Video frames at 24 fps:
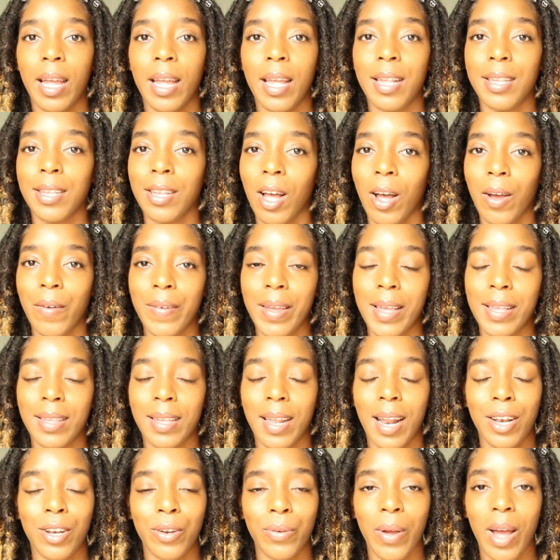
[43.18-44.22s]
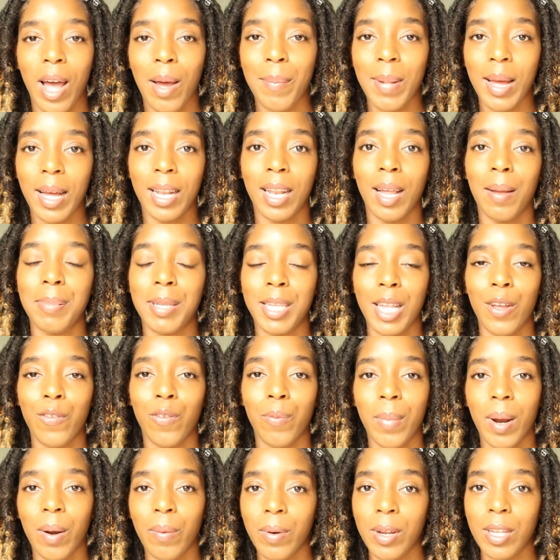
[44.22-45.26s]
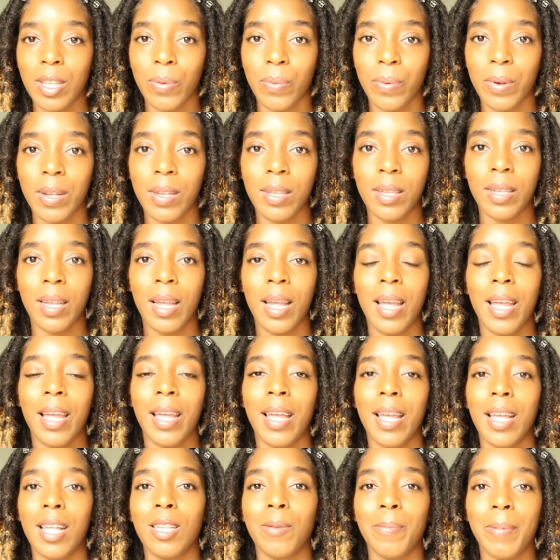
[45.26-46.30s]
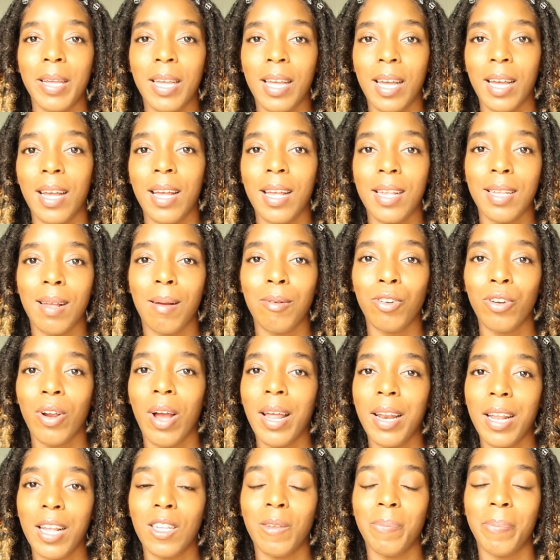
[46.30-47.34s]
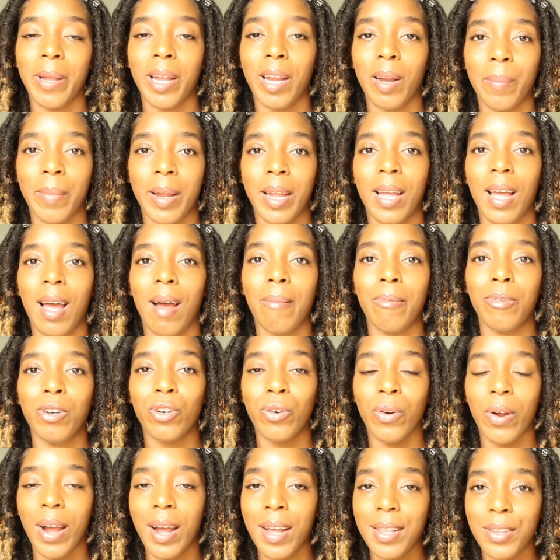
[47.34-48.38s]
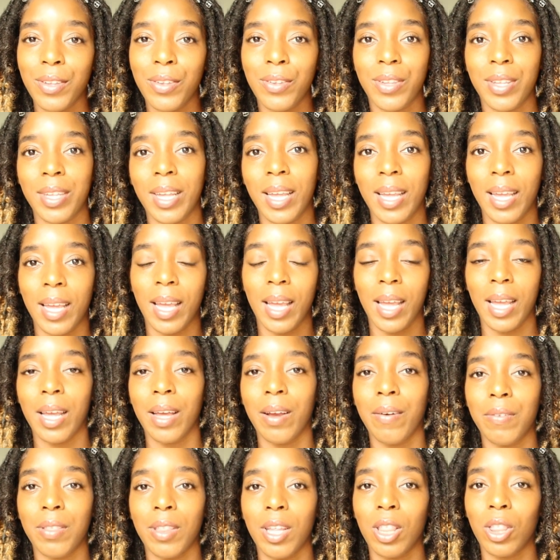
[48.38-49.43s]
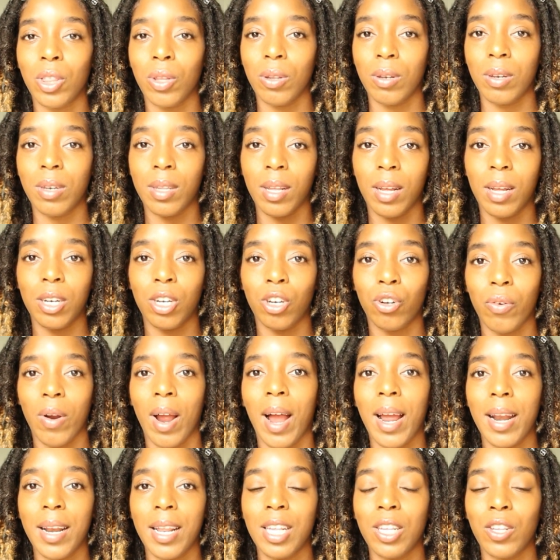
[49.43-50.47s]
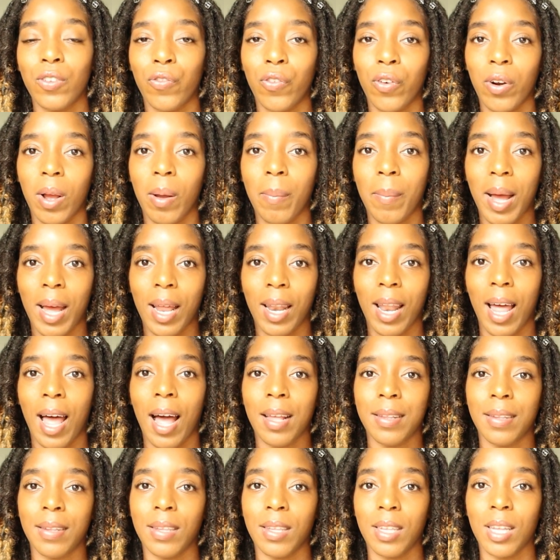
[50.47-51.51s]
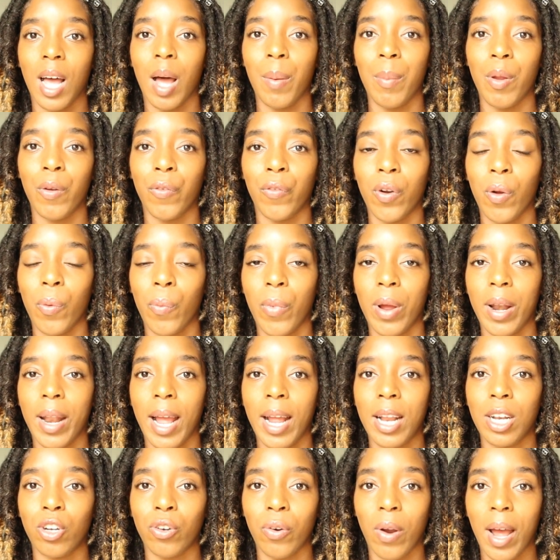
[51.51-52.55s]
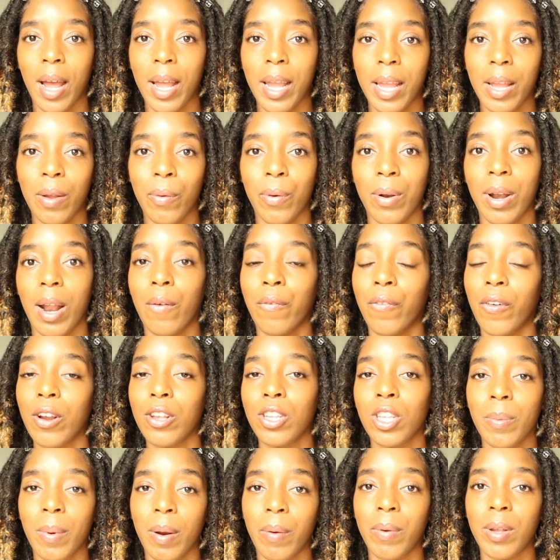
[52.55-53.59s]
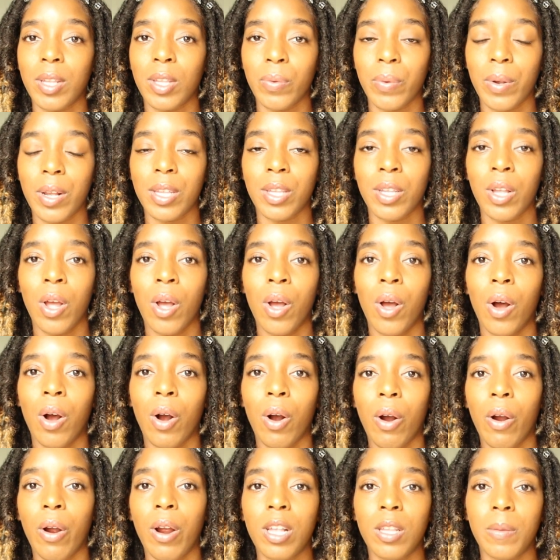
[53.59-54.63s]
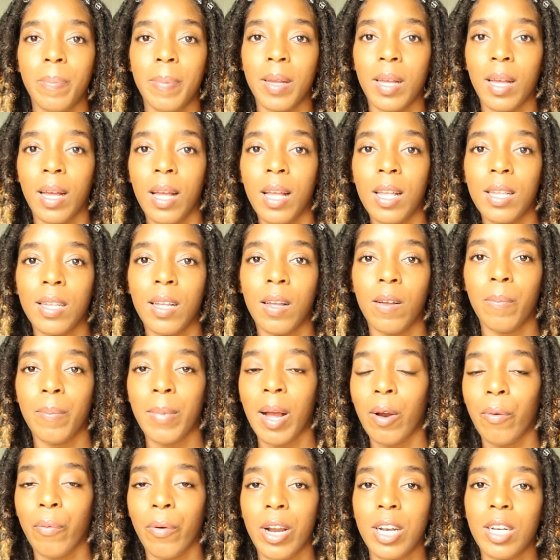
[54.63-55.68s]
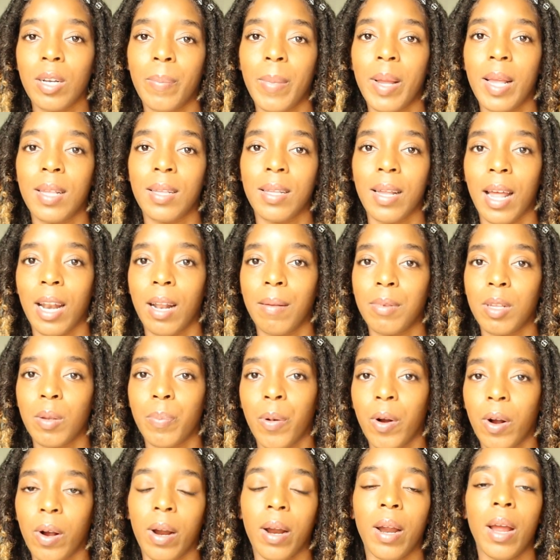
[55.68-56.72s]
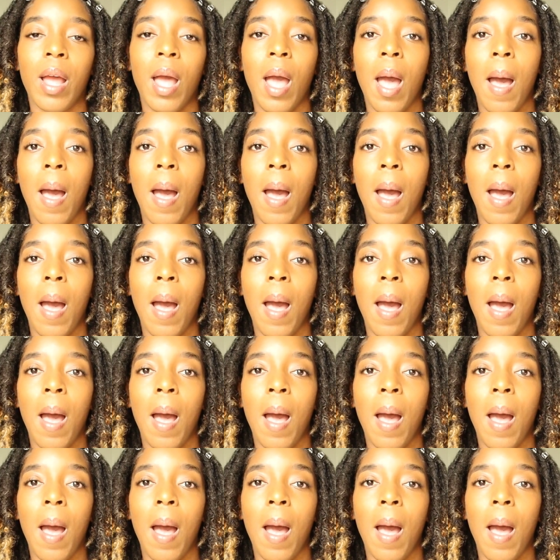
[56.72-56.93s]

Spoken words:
it's obvious that I do have my clips in for my retwist. It's because I'm trying to experiment. I'm trying to see if the dryness from my locks is coming from when I dry it, when I first do my retwist, or it's because of my regimen is not up to par.